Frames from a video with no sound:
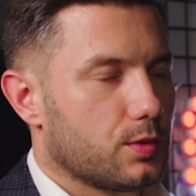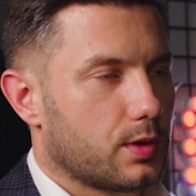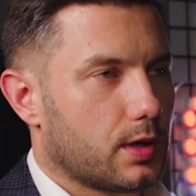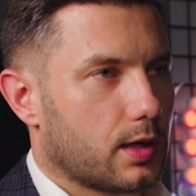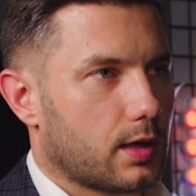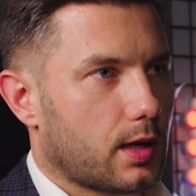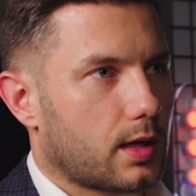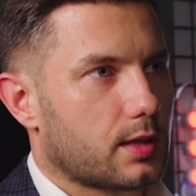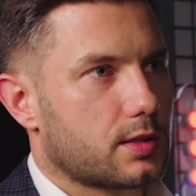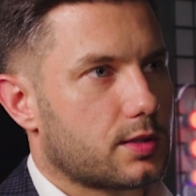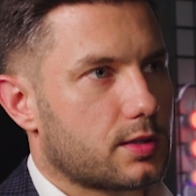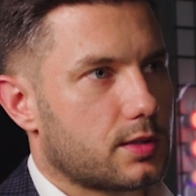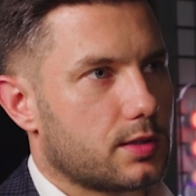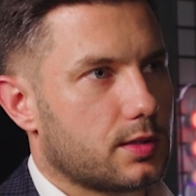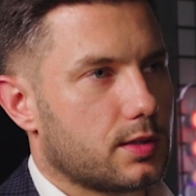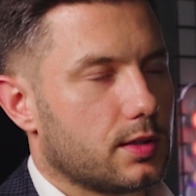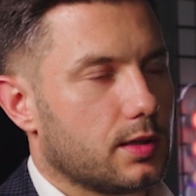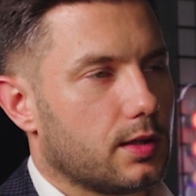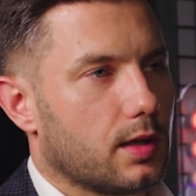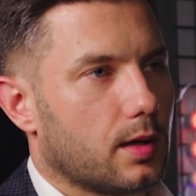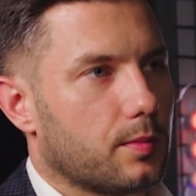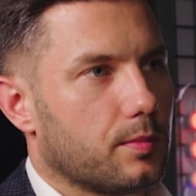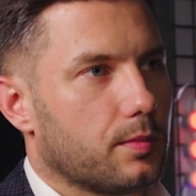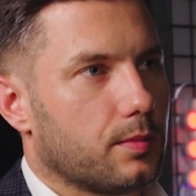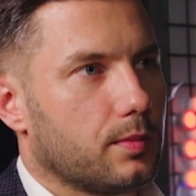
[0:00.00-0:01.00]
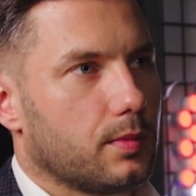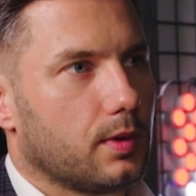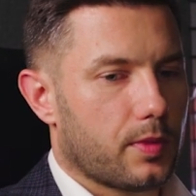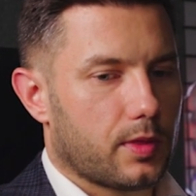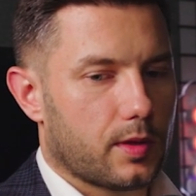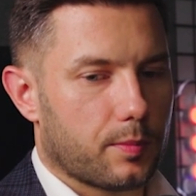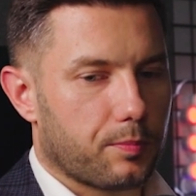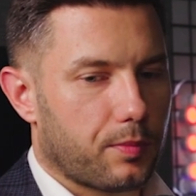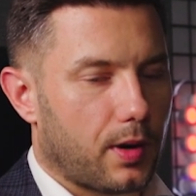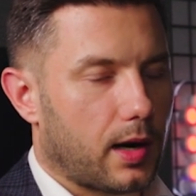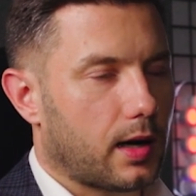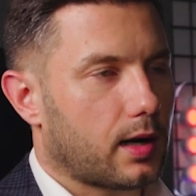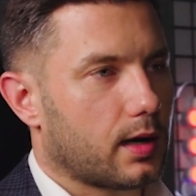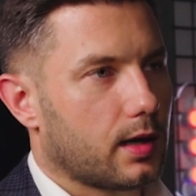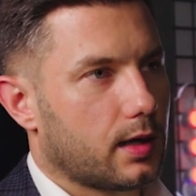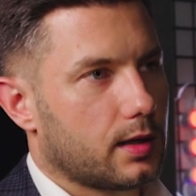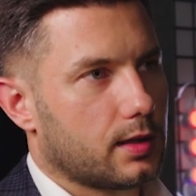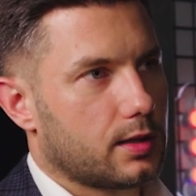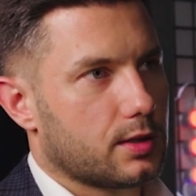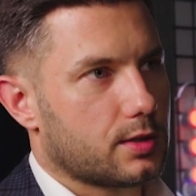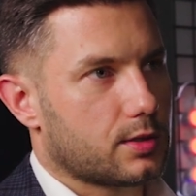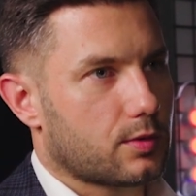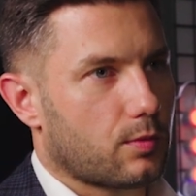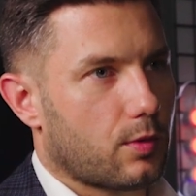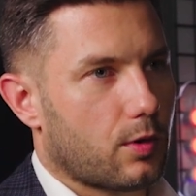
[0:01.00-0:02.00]
cannot see them. The
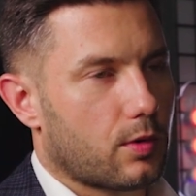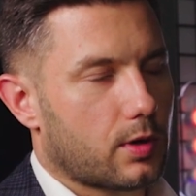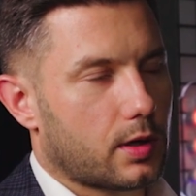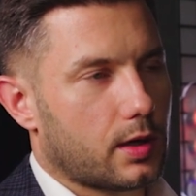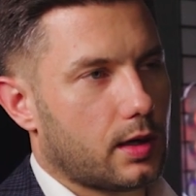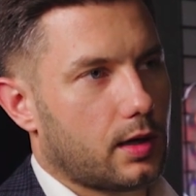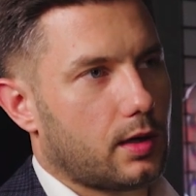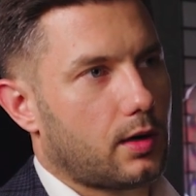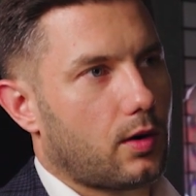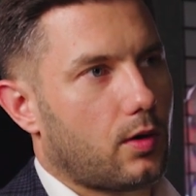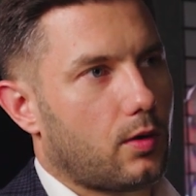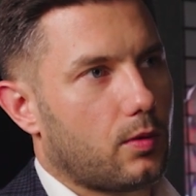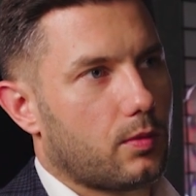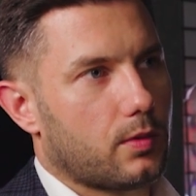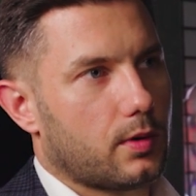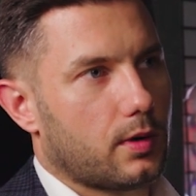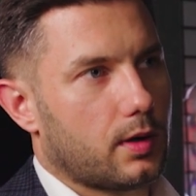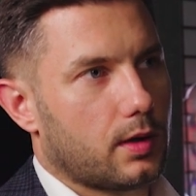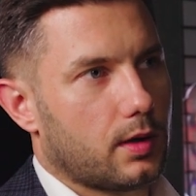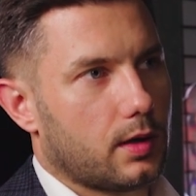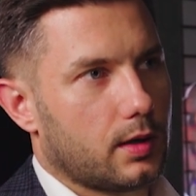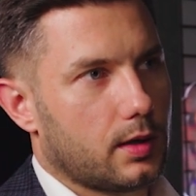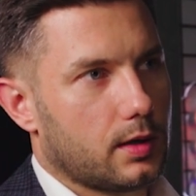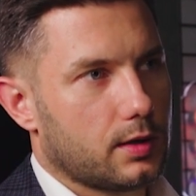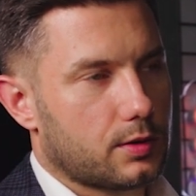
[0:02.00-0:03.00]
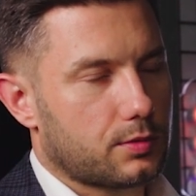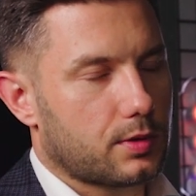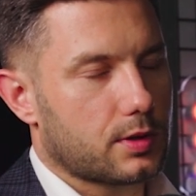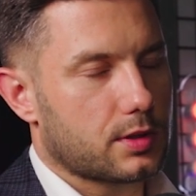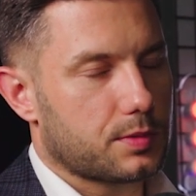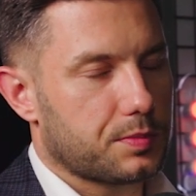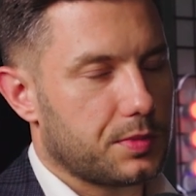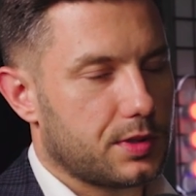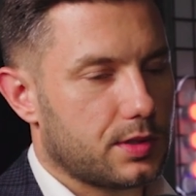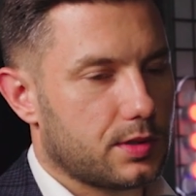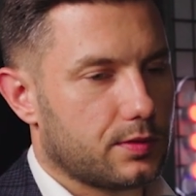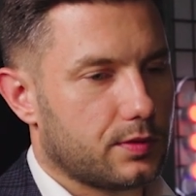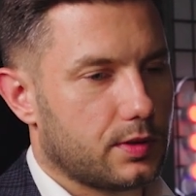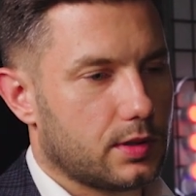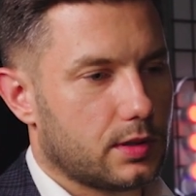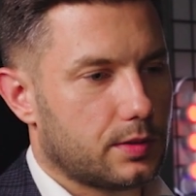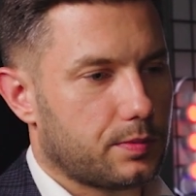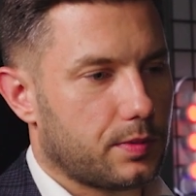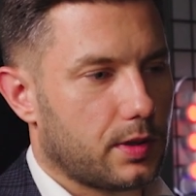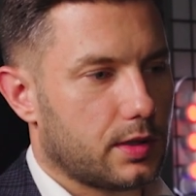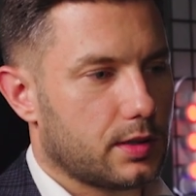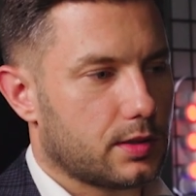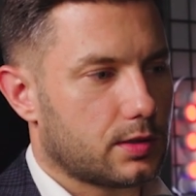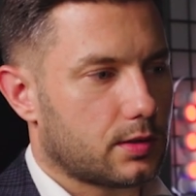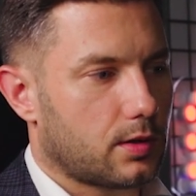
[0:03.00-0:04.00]
backlight is working in transmissive
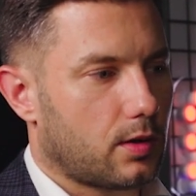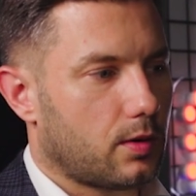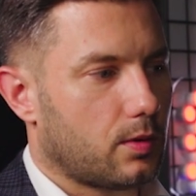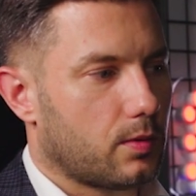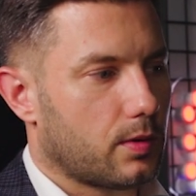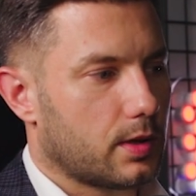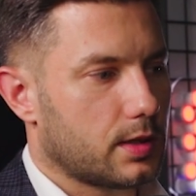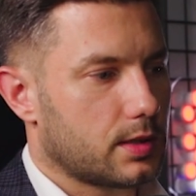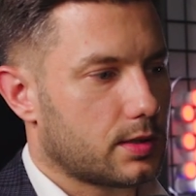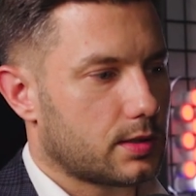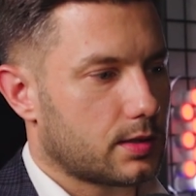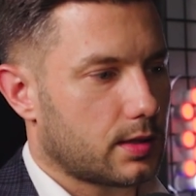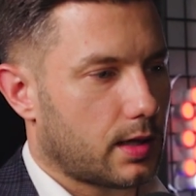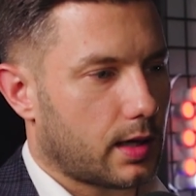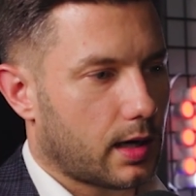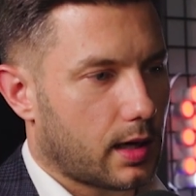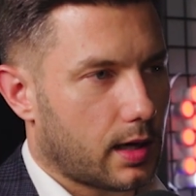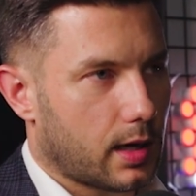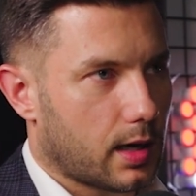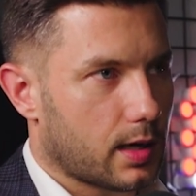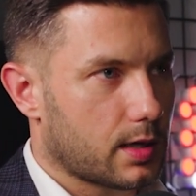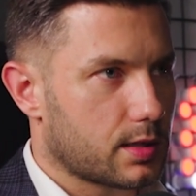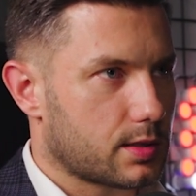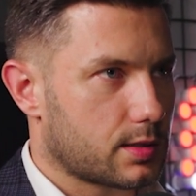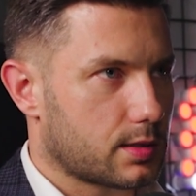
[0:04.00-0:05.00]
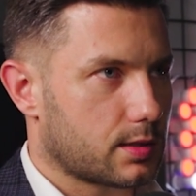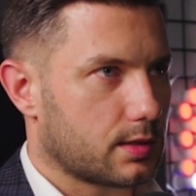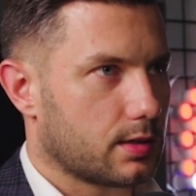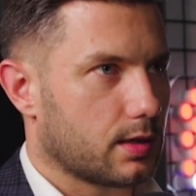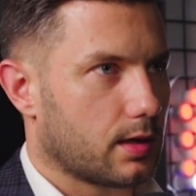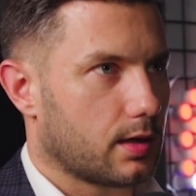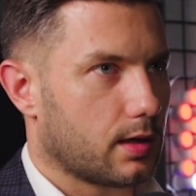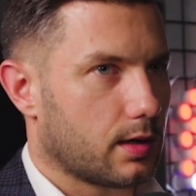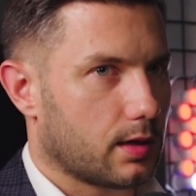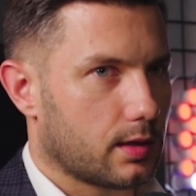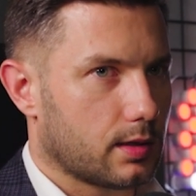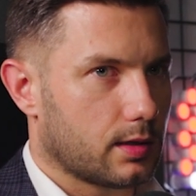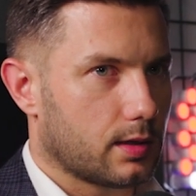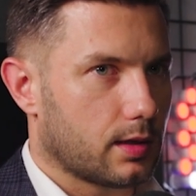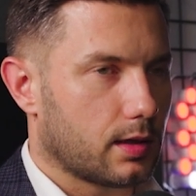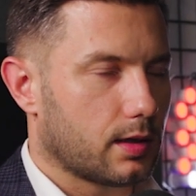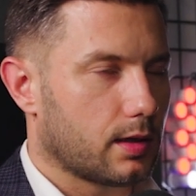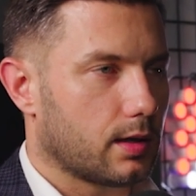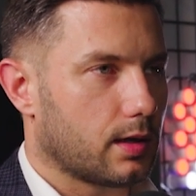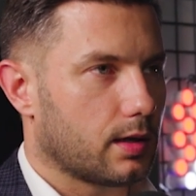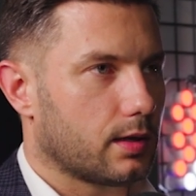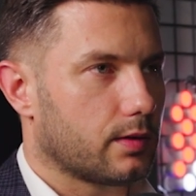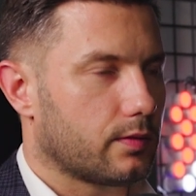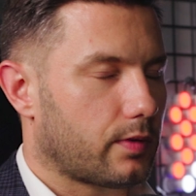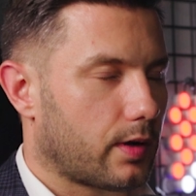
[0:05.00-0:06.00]
displays always against
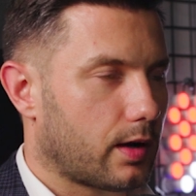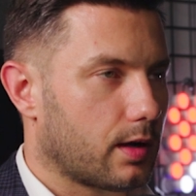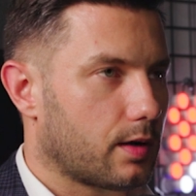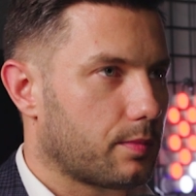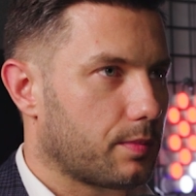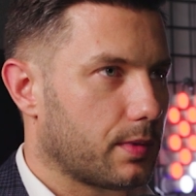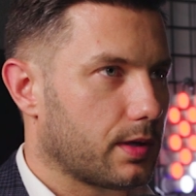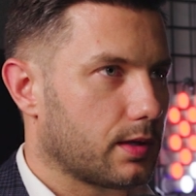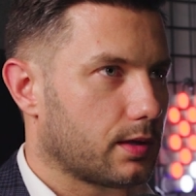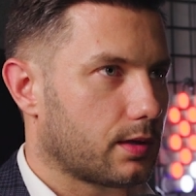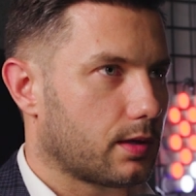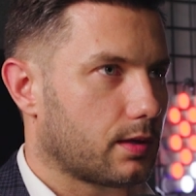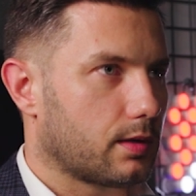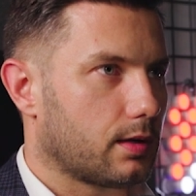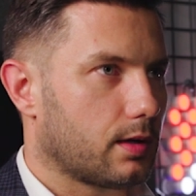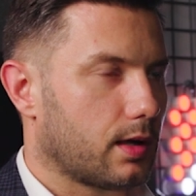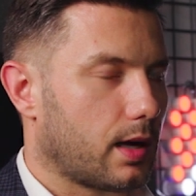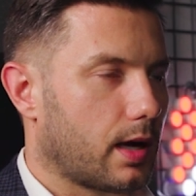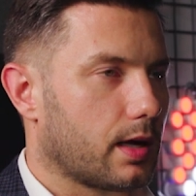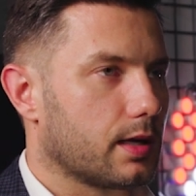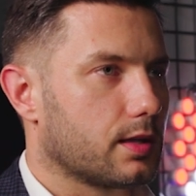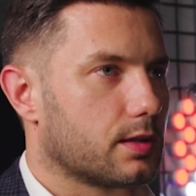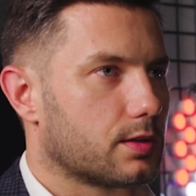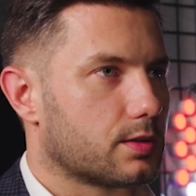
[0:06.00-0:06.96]
the environmental light.